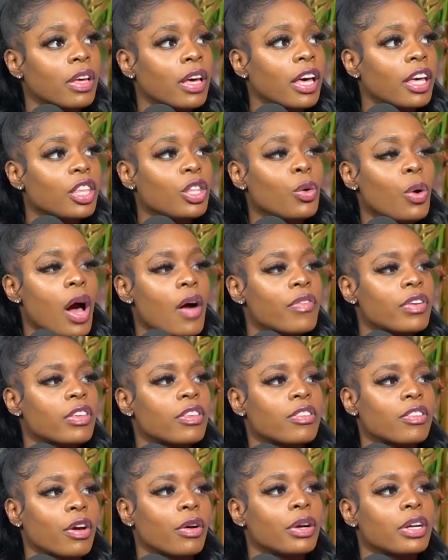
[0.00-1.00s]
you have a
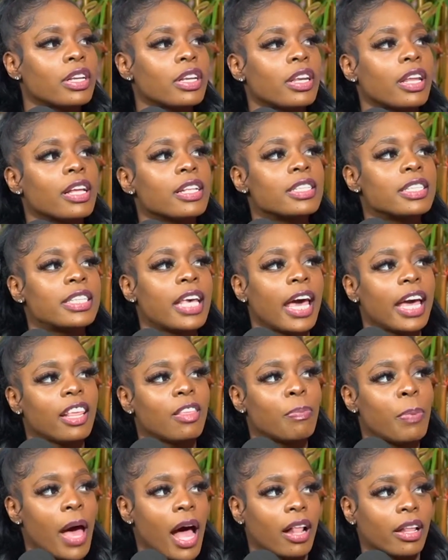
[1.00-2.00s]
certain
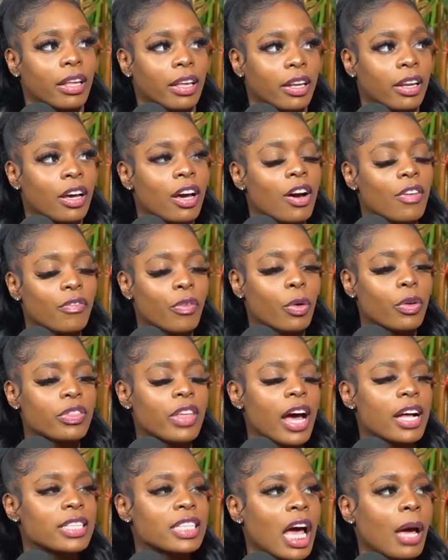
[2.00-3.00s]
taste palette for
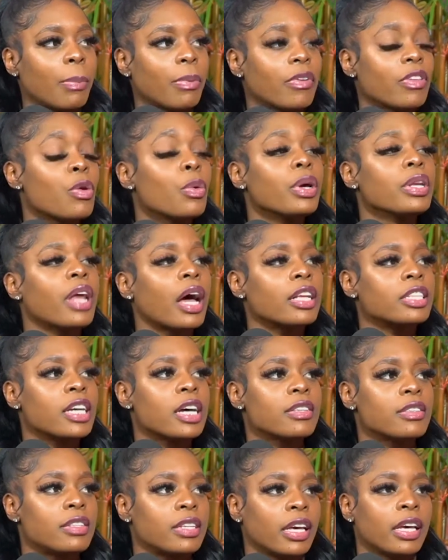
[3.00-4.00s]
that type of, you can
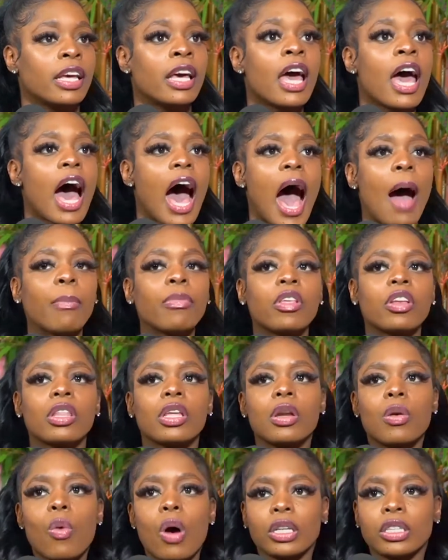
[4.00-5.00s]
digest it. I'm
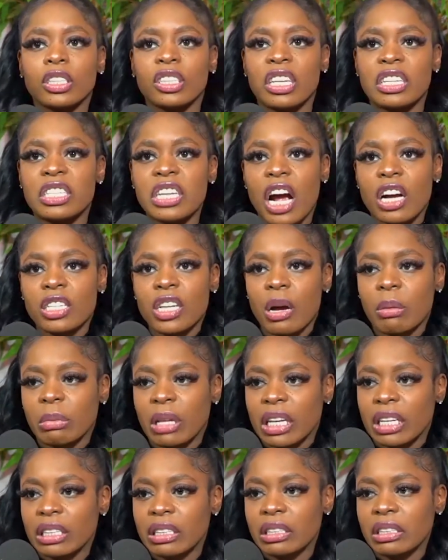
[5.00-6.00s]
literally gonna watch it the entire time,
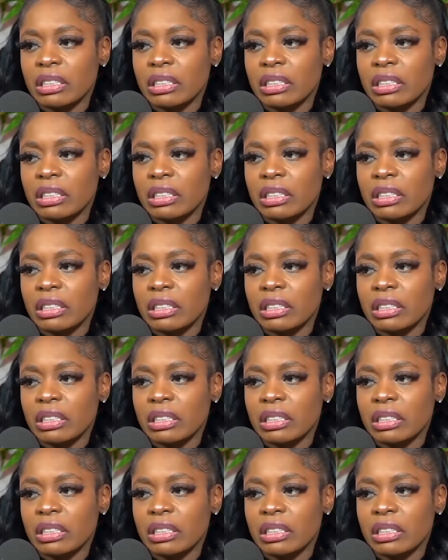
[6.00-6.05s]
like.